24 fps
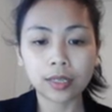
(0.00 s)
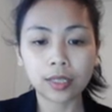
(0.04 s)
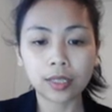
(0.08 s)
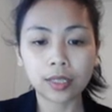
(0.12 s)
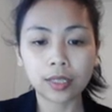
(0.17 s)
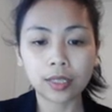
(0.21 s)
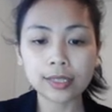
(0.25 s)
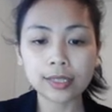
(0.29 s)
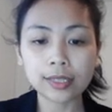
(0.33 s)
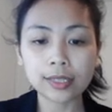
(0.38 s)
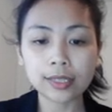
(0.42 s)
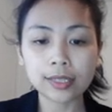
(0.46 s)

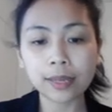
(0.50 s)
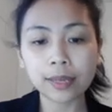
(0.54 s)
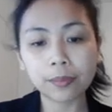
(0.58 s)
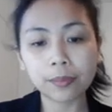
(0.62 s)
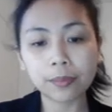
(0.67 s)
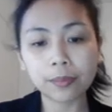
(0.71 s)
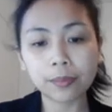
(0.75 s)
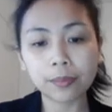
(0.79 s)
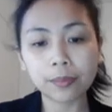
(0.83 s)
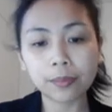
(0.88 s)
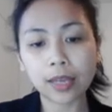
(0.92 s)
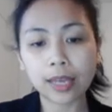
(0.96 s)
let's
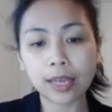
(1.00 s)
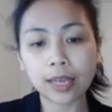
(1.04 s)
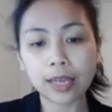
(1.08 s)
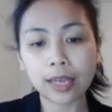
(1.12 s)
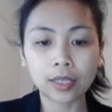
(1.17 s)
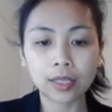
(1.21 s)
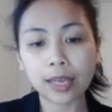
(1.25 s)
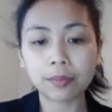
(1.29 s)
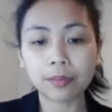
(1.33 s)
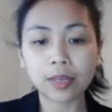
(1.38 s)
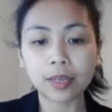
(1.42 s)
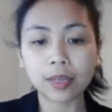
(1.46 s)
say
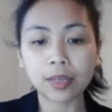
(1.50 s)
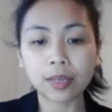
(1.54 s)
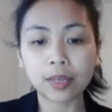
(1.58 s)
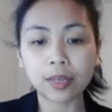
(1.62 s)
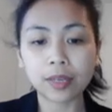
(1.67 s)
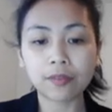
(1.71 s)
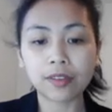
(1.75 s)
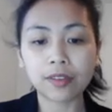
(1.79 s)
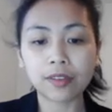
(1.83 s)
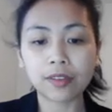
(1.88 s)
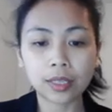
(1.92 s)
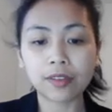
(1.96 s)
A and B,
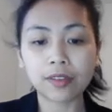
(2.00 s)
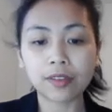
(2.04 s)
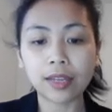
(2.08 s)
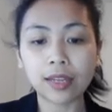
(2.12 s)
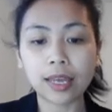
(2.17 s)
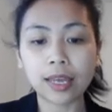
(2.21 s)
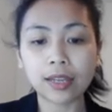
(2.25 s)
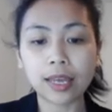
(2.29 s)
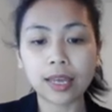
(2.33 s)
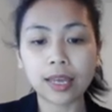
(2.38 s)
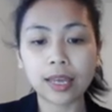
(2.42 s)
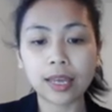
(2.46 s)
of
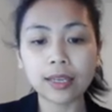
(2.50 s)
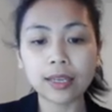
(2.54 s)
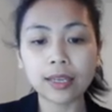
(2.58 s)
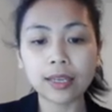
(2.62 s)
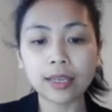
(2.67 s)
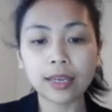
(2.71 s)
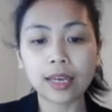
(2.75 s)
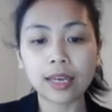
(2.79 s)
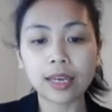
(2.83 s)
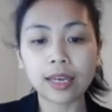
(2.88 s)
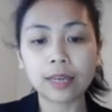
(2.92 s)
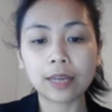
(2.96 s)
event A
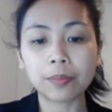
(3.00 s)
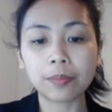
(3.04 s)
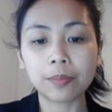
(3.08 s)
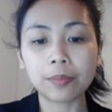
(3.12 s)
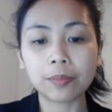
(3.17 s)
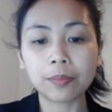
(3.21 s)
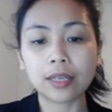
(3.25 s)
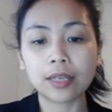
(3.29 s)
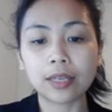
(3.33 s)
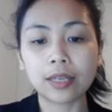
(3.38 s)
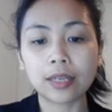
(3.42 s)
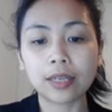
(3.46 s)
and
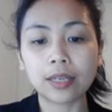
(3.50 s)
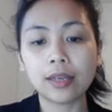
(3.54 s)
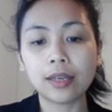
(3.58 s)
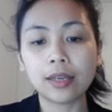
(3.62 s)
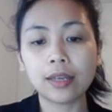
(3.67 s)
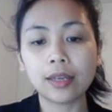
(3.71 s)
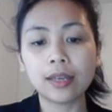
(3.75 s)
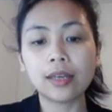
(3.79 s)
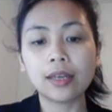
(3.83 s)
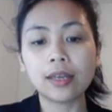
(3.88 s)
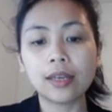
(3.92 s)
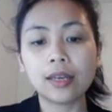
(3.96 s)
B
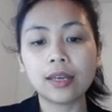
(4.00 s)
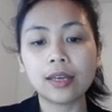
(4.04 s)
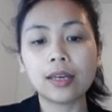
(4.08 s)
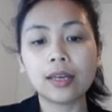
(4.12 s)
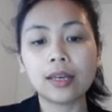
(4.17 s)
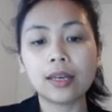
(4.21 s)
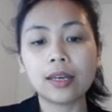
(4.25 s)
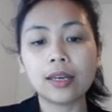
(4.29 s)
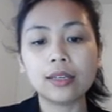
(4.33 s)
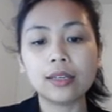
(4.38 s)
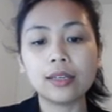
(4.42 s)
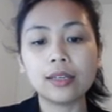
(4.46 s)

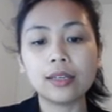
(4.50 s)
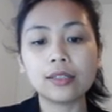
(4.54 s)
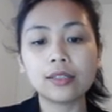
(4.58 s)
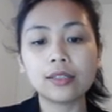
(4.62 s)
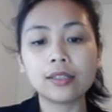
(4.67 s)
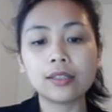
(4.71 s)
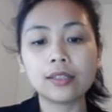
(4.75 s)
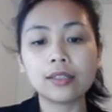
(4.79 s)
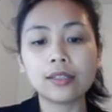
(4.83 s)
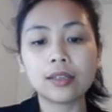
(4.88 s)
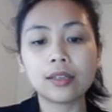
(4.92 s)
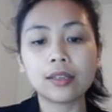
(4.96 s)

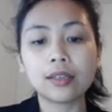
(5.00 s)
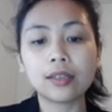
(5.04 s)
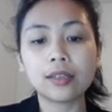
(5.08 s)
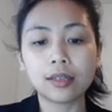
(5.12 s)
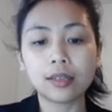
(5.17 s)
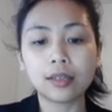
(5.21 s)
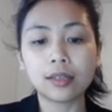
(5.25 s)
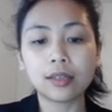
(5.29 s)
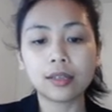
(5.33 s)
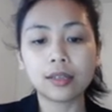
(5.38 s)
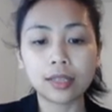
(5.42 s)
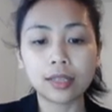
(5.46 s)
is
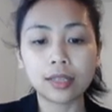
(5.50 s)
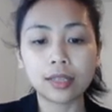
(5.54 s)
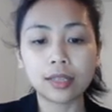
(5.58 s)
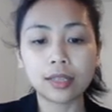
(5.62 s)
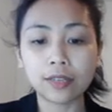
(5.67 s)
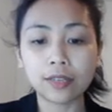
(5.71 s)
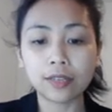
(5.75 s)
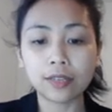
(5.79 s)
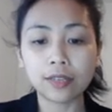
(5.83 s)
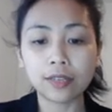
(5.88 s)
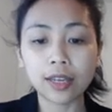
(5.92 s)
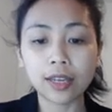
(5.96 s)

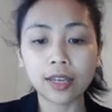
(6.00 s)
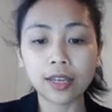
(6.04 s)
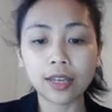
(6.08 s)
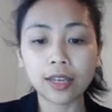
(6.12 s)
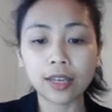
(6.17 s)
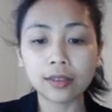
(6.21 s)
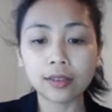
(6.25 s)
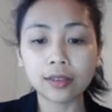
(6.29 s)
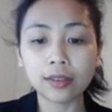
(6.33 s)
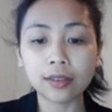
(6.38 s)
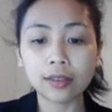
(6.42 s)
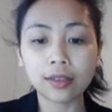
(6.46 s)
the
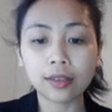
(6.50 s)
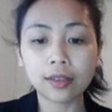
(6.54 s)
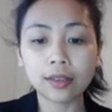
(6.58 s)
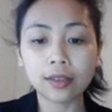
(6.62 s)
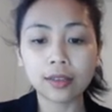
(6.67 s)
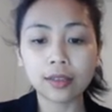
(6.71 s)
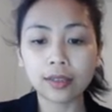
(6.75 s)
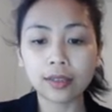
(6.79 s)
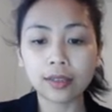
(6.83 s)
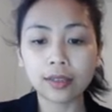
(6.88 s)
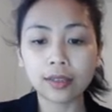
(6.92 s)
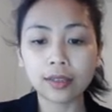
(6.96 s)
event
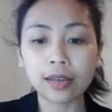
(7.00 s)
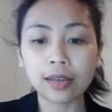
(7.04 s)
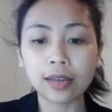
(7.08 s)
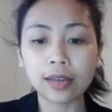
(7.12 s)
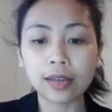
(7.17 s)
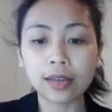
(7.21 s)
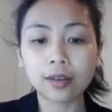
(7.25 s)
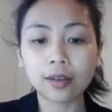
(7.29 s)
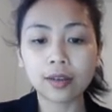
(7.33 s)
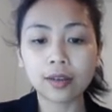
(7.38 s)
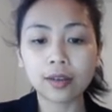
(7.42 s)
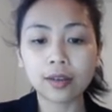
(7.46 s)

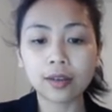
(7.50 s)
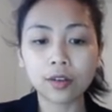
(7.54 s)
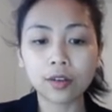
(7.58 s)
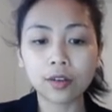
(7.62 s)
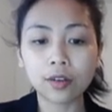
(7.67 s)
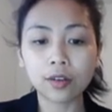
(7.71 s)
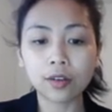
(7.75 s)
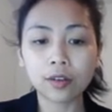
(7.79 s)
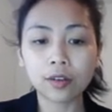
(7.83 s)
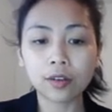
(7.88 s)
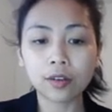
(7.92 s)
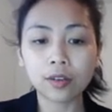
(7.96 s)
that
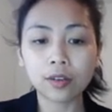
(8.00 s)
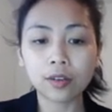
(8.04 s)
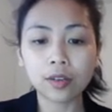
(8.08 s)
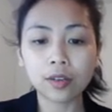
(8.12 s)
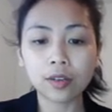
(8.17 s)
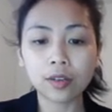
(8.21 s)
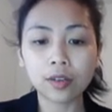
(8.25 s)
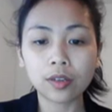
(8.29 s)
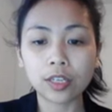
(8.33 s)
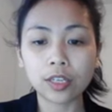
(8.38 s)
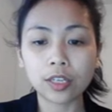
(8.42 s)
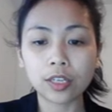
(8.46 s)

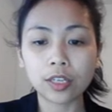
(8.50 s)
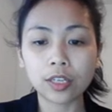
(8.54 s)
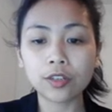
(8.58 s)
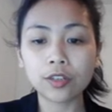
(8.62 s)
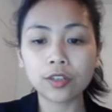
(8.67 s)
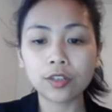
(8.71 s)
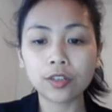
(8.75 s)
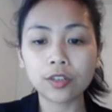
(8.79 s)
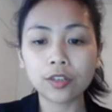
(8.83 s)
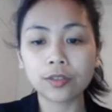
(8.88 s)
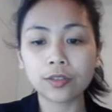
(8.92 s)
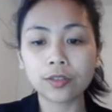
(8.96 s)

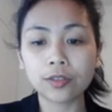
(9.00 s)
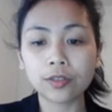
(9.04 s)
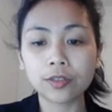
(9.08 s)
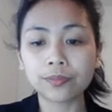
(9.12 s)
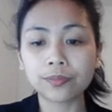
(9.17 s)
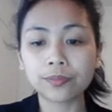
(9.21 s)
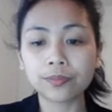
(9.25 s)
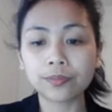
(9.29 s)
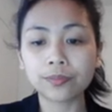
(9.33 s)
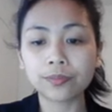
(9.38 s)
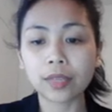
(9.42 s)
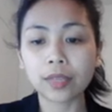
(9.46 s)
either
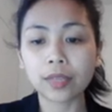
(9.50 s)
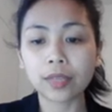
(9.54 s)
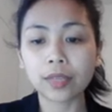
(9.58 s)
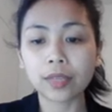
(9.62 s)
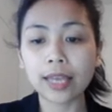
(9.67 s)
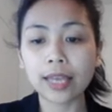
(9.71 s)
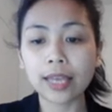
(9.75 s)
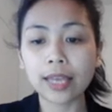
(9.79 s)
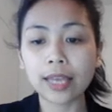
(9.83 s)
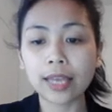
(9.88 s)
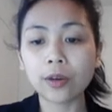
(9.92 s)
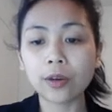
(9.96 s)

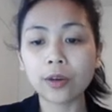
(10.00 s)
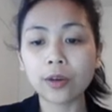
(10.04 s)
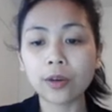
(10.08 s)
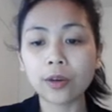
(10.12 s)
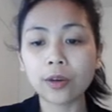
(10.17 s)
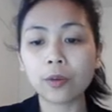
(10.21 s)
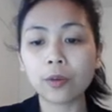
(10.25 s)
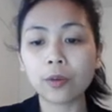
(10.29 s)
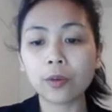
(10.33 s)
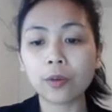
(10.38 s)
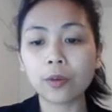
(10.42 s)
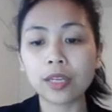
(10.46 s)
A
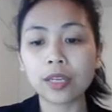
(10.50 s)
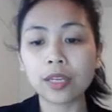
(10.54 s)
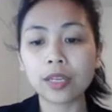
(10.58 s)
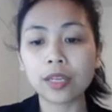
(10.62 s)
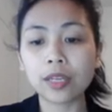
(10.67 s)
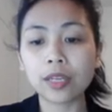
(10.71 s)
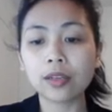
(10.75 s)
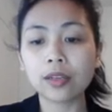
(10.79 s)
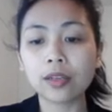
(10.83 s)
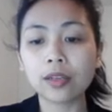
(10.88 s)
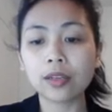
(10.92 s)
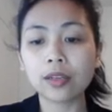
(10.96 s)
or
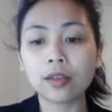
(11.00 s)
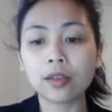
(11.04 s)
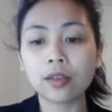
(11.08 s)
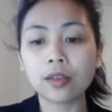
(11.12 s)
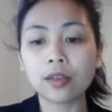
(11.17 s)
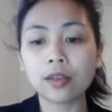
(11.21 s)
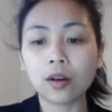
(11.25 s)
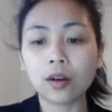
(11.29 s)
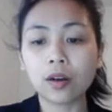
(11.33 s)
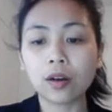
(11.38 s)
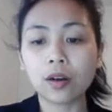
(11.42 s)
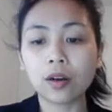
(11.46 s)
B
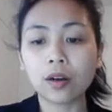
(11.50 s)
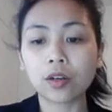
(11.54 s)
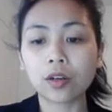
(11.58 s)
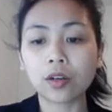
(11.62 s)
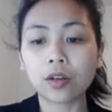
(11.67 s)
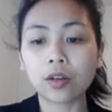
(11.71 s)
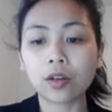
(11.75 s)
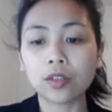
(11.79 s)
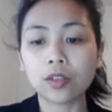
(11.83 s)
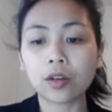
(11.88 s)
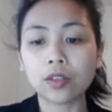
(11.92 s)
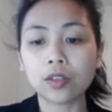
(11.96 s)

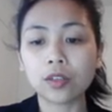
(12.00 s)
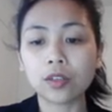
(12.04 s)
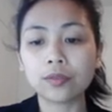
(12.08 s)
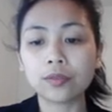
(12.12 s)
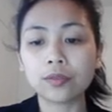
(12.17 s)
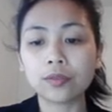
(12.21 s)
occur.